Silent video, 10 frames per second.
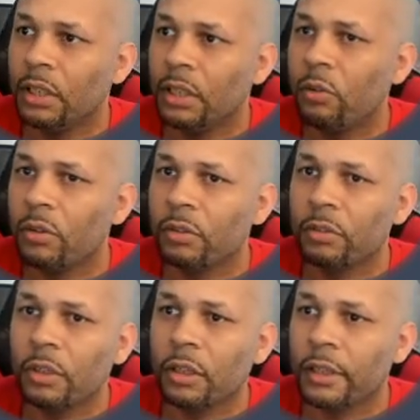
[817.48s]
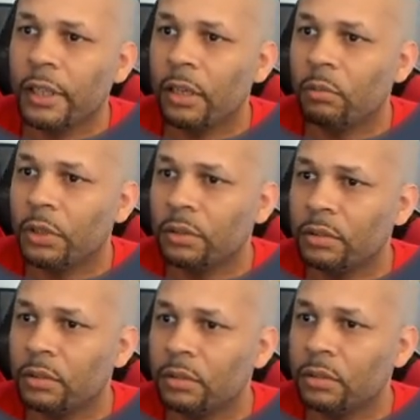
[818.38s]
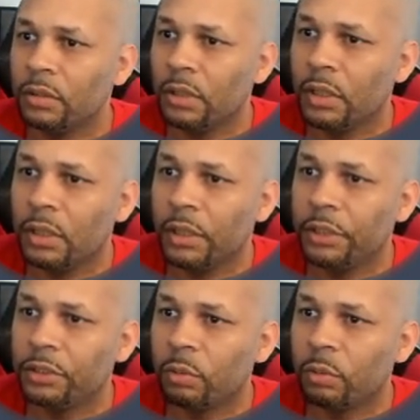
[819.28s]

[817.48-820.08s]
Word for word: I won't go through all of that, but here's